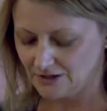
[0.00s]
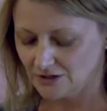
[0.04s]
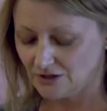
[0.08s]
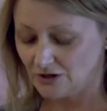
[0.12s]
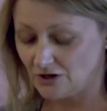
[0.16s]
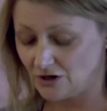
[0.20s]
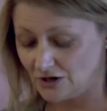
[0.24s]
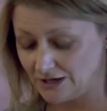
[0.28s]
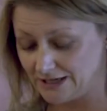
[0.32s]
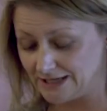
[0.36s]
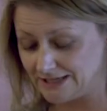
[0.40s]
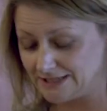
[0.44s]

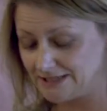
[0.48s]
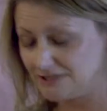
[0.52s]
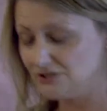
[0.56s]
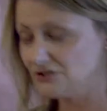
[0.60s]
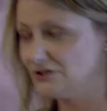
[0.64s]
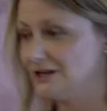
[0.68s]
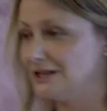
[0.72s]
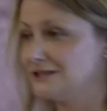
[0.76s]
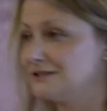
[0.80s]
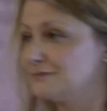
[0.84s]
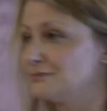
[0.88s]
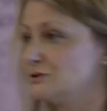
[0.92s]
Colleagues in
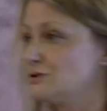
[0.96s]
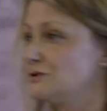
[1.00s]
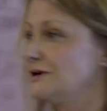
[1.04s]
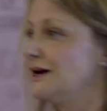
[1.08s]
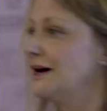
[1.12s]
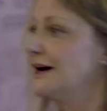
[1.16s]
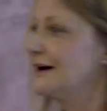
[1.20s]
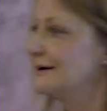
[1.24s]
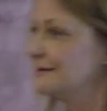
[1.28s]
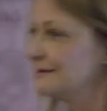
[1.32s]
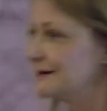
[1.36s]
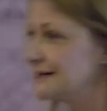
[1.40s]
Transport and
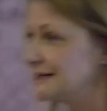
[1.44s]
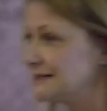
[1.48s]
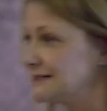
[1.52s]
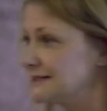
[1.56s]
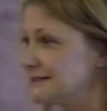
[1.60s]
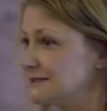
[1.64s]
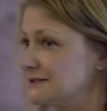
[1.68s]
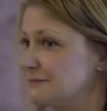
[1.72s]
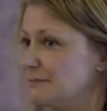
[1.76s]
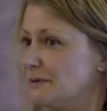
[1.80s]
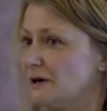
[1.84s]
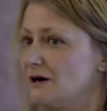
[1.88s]

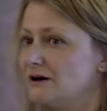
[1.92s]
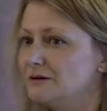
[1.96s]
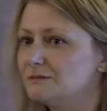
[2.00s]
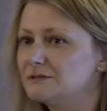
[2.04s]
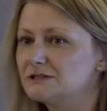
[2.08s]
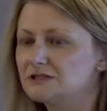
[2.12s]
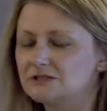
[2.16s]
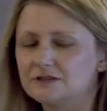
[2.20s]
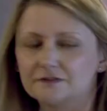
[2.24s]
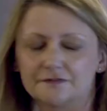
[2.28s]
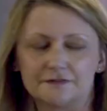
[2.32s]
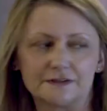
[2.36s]
Highways
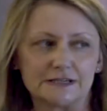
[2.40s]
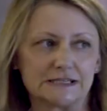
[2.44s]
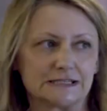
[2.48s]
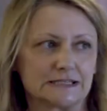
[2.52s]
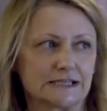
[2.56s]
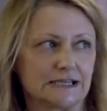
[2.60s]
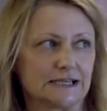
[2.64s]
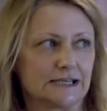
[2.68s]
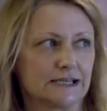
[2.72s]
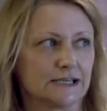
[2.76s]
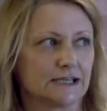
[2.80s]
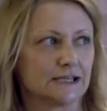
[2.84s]
departments,
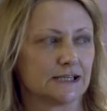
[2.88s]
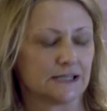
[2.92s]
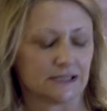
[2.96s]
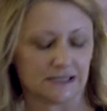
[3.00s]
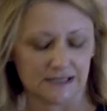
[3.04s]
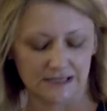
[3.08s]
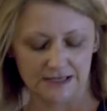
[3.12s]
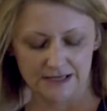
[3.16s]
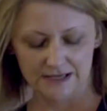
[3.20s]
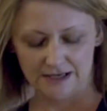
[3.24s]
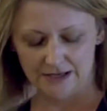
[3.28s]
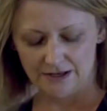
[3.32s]
obviously,
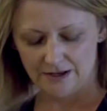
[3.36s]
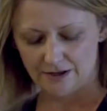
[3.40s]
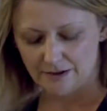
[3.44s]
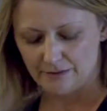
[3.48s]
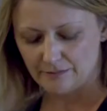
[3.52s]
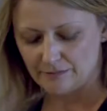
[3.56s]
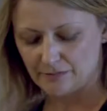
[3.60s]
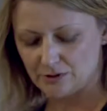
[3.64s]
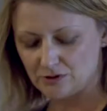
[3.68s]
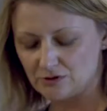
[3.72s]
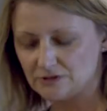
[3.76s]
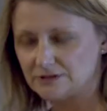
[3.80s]

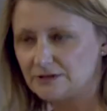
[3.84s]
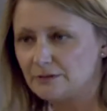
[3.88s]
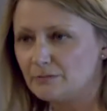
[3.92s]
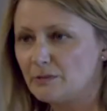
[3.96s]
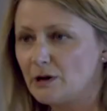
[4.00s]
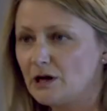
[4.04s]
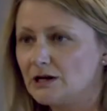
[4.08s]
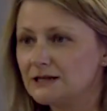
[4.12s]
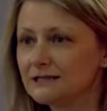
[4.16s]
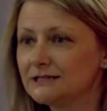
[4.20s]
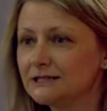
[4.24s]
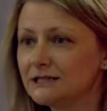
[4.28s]
but also
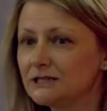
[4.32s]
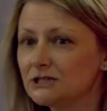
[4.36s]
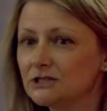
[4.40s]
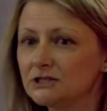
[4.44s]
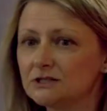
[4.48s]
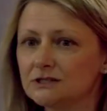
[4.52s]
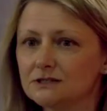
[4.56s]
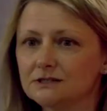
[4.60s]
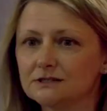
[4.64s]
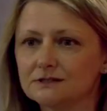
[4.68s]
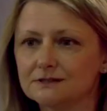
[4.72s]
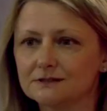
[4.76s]

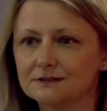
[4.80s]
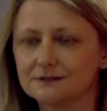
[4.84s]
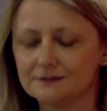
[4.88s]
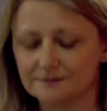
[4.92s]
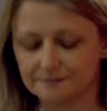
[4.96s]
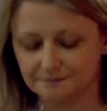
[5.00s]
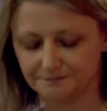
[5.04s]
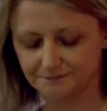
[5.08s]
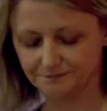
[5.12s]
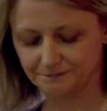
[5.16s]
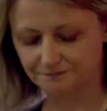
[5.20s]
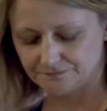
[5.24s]
politicians.
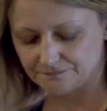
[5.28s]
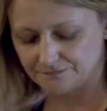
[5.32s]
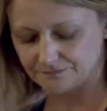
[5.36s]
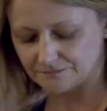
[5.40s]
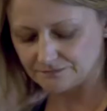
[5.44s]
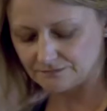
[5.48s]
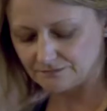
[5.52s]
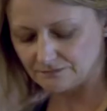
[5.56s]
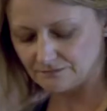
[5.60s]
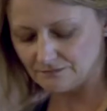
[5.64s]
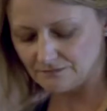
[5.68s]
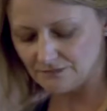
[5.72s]

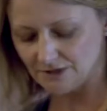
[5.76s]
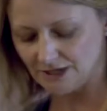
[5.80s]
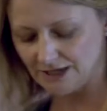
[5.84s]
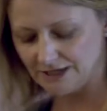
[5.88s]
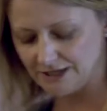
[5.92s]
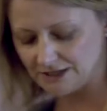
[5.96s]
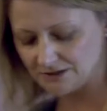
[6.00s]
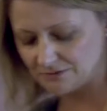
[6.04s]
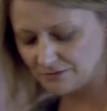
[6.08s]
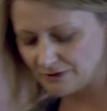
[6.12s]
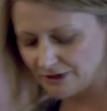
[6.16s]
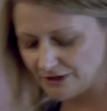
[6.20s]

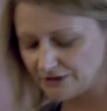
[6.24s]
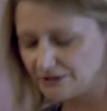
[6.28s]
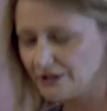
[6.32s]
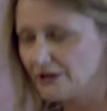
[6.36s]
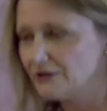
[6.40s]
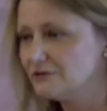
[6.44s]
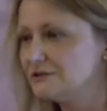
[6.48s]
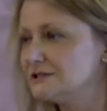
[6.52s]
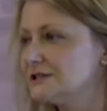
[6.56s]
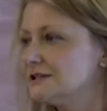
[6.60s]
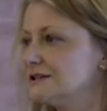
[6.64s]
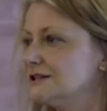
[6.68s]
And it's worth
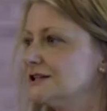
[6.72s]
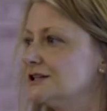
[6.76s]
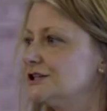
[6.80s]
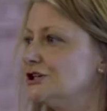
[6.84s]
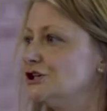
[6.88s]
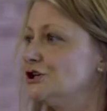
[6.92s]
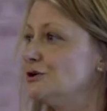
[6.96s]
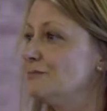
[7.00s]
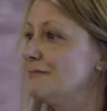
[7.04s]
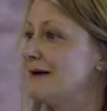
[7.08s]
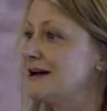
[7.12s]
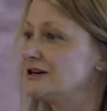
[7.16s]
noting that the
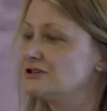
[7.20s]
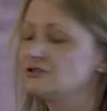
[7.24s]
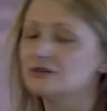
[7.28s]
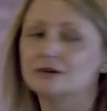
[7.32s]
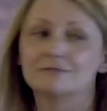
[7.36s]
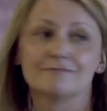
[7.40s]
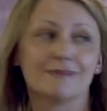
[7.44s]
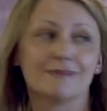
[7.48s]
new Metro